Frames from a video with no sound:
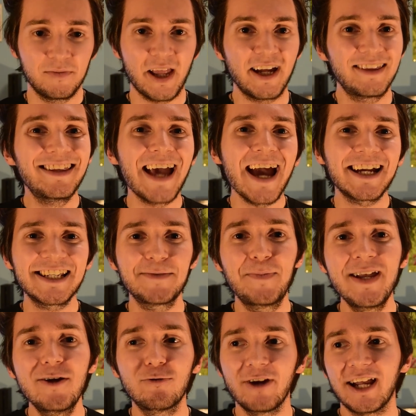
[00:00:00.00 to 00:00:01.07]
Like, the
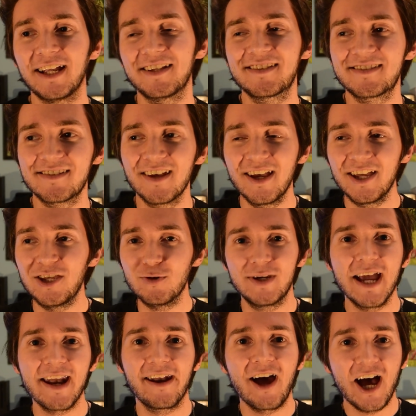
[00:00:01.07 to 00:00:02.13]
XP rates you
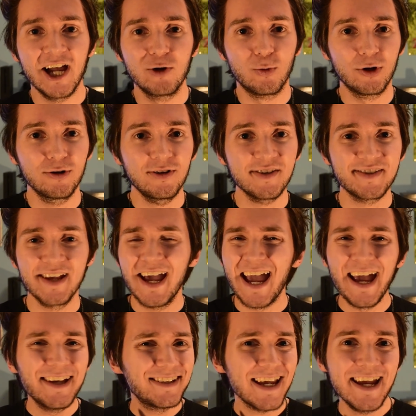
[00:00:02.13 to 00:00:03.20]
get at high worlds
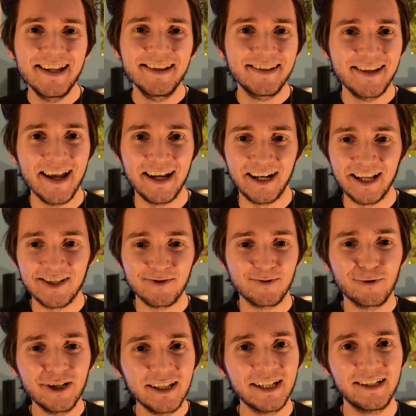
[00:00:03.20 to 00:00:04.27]
is insane. It's
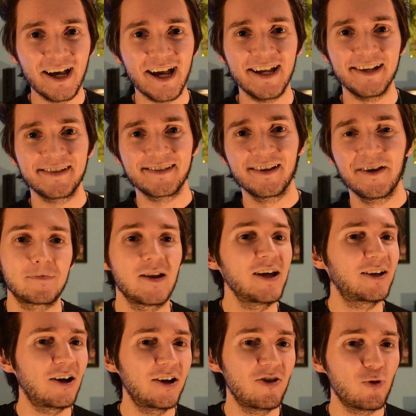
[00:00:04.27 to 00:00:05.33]
really nice.
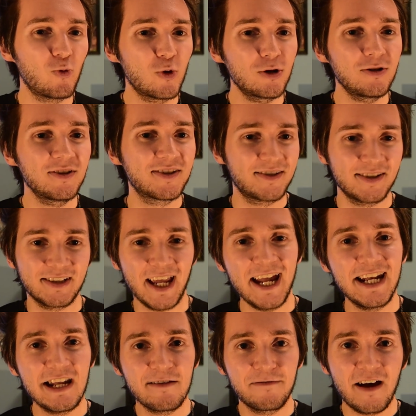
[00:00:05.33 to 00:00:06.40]
Like on worlds
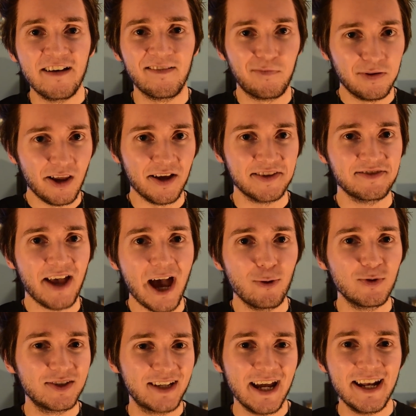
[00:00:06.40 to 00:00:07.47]
85 plus, I
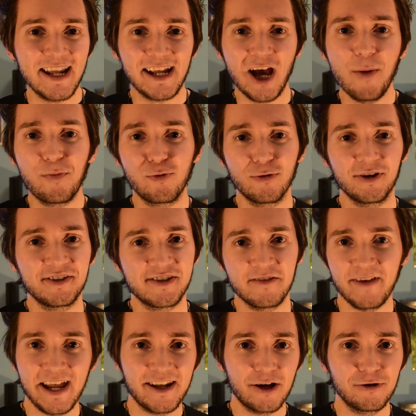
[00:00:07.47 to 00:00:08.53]
was getting upwards of
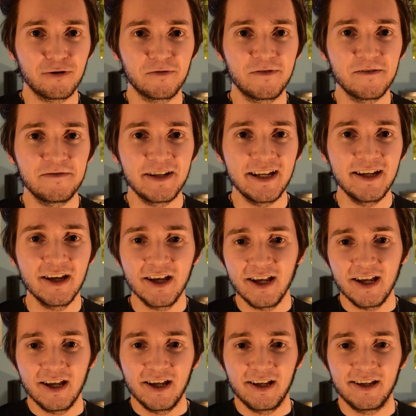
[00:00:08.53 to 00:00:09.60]

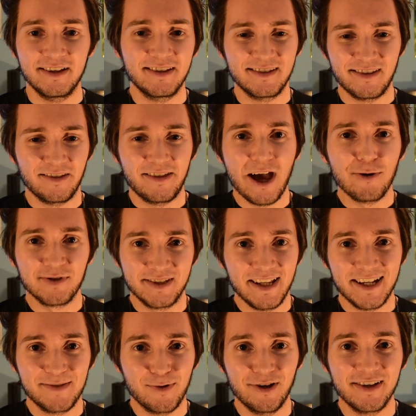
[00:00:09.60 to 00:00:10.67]
850,000
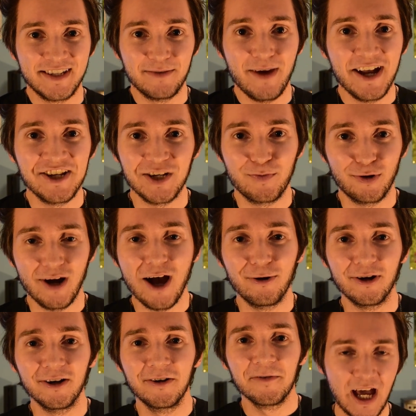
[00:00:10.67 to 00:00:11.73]
experience in magic per
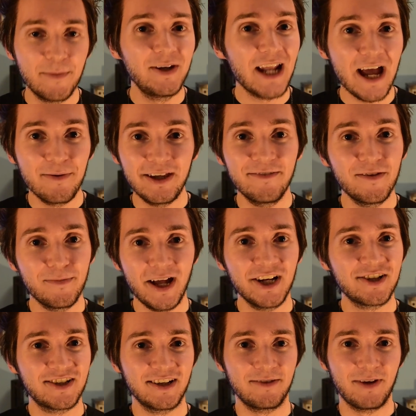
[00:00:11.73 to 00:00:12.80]
hour. I mean, I even
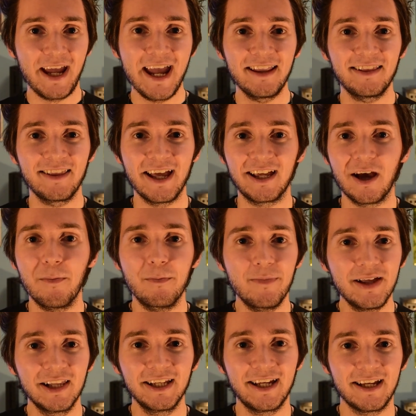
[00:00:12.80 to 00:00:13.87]
managed to hit like 1
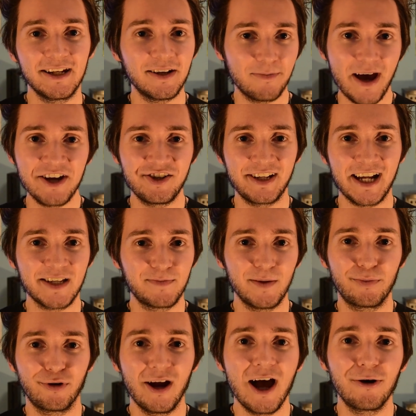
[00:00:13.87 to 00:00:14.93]
million magic XP
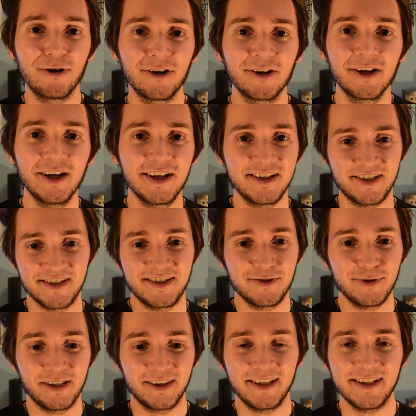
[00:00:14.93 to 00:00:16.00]
per hour just
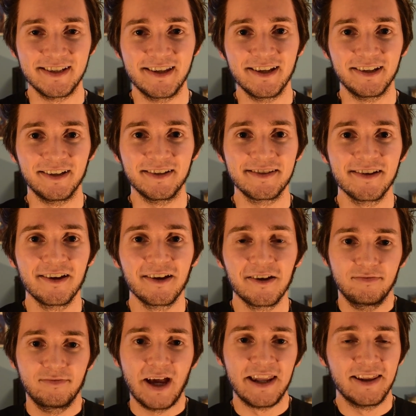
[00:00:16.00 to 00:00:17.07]
doing these things.
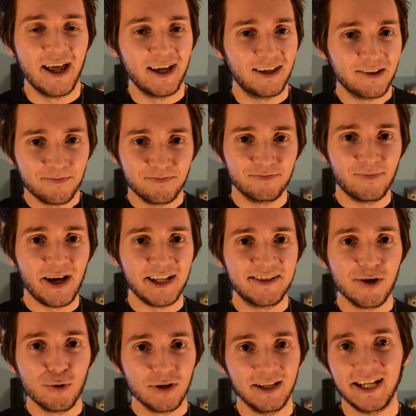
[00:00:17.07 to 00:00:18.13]
And like my
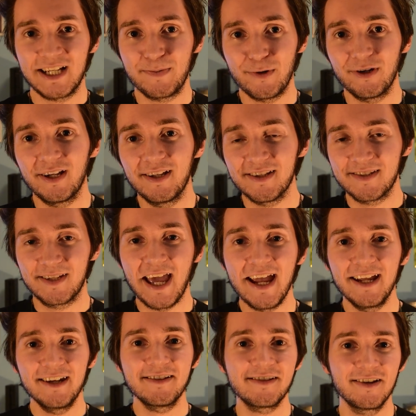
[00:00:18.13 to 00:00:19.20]
total experience
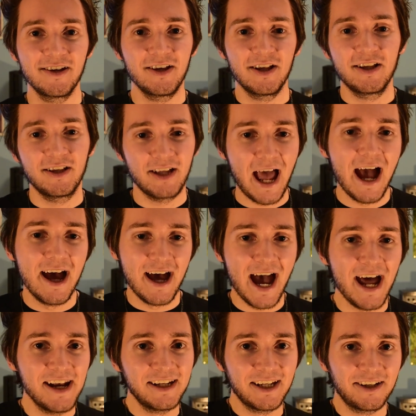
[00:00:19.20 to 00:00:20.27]
gained,
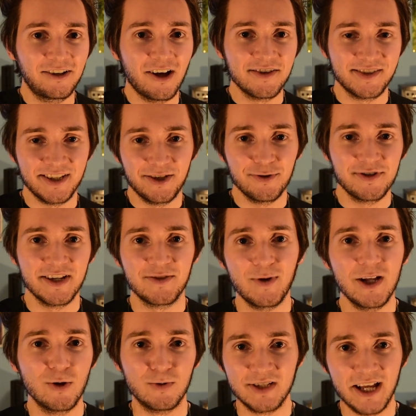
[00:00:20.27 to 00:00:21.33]
adding in constitution as
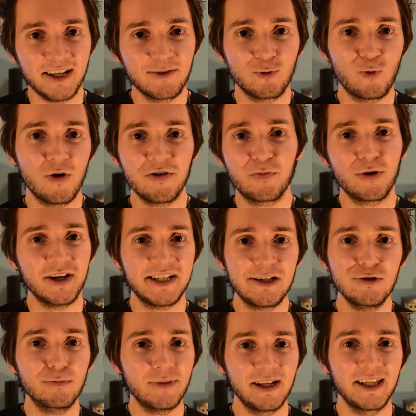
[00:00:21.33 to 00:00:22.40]
well, it was like
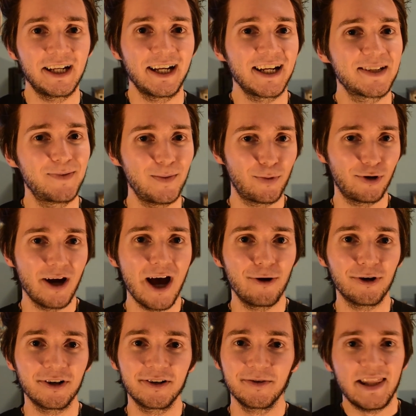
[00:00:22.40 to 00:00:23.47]
1.2 million XP per hour.